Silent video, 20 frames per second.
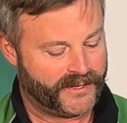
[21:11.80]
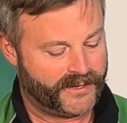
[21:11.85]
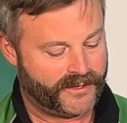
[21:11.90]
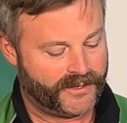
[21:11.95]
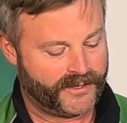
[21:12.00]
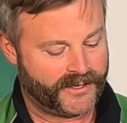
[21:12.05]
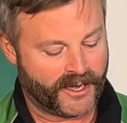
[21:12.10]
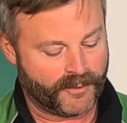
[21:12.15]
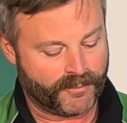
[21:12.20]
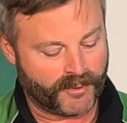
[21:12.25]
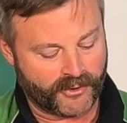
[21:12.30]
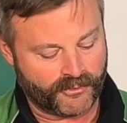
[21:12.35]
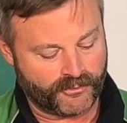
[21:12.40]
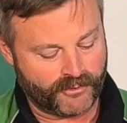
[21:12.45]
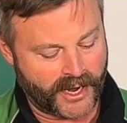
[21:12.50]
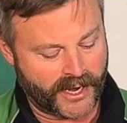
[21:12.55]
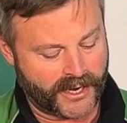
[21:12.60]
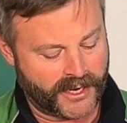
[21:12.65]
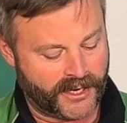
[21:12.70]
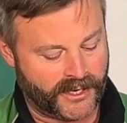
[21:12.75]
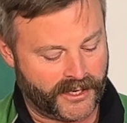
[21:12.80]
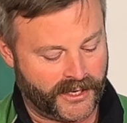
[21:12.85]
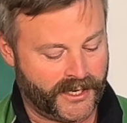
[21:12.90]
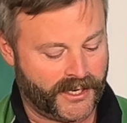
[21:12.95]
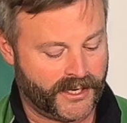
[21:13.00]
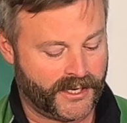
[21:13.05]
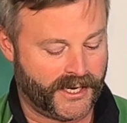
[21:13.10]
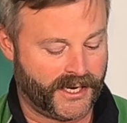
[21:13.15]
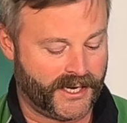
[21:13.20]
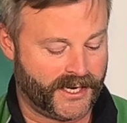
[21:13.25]
Now, by racking
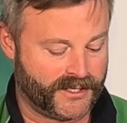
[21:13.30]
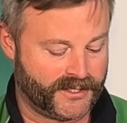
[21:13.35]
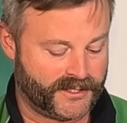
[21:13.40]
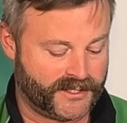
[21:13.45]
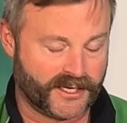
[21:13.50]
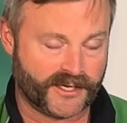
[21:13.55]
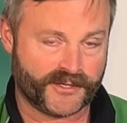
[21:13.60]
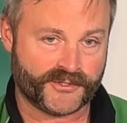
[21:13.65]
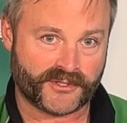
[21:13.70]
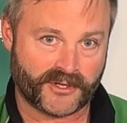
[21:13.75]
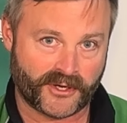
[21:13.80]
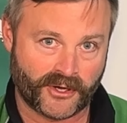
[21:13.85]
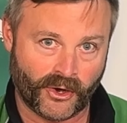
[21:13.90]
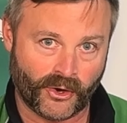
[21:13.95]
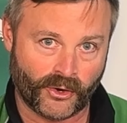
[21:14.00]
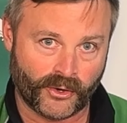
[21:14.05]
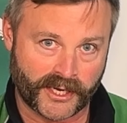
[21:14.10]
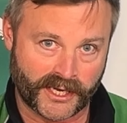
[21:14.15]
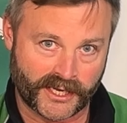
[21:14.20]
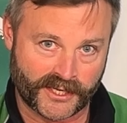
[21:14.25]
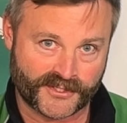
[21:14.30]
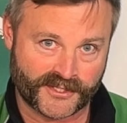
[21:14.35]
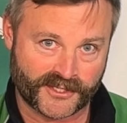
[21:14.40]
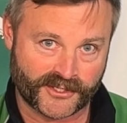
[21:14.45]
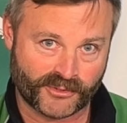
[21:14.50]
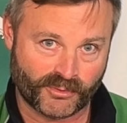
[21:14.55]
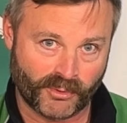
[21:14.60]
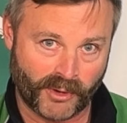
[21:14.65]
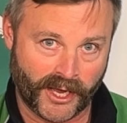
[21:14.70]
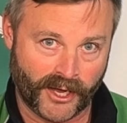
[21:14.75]
it, it does cock it
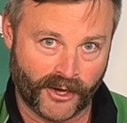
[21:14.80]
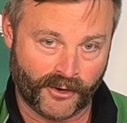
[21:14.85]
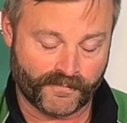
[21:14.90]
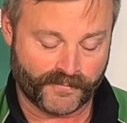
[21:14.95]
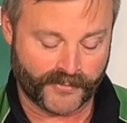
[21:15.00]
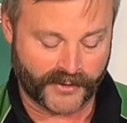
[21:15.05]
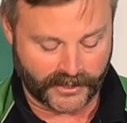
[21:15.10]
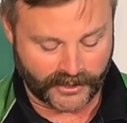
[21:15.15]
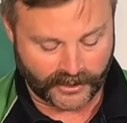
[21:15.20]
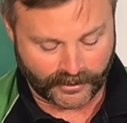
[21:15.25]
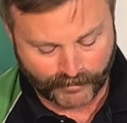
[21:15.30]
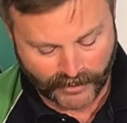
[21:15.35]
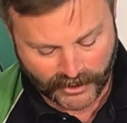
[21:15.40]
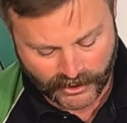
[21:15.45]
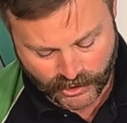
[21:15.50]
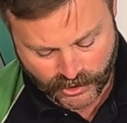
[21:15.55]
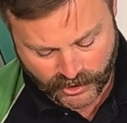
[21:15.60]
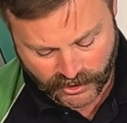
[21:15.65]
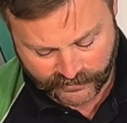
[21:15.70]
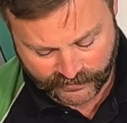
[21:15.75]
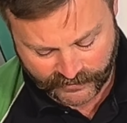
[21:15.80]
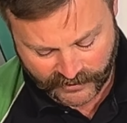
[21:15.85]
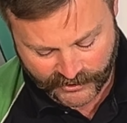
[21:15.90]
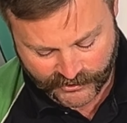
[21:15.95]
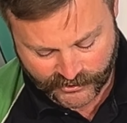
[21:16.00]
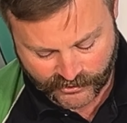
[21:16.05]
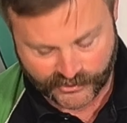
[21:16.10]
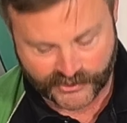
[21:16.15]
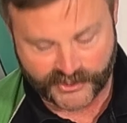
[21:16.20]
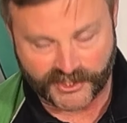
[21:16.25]
as well. And I mentioned the
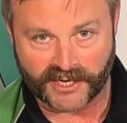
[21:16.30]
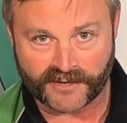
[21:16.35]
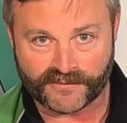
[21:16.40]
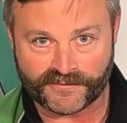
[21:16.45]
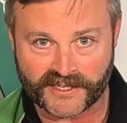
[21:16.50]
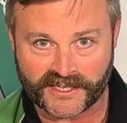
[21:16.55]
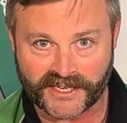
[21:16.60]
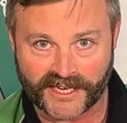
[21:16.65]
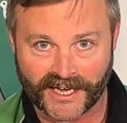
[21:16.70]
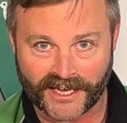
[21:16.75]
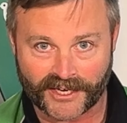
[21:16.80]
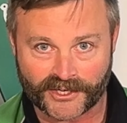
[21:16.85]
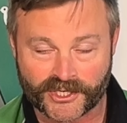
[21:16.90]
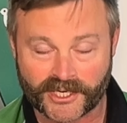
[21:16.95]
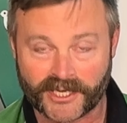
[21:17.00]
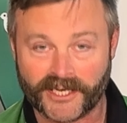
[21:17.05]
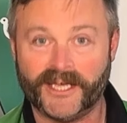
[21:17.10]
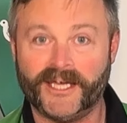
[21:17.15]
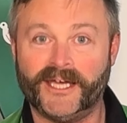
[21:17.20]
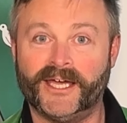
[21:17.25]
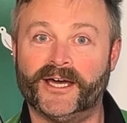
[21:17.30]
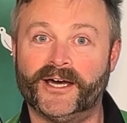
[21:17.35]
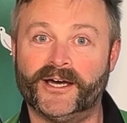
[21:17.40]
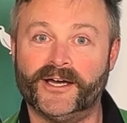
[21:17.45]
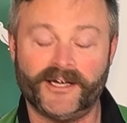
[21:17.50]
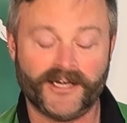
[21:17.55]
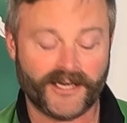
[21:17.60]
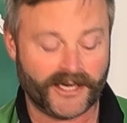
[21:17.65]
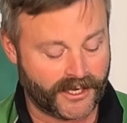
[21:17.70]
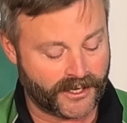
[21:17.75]
little safety catch in here
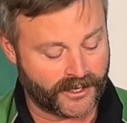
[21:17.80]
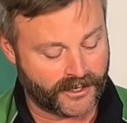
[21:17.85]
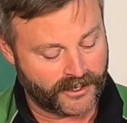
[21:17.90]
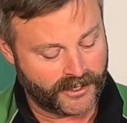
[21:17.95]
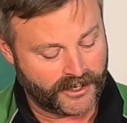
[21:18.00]
earlier.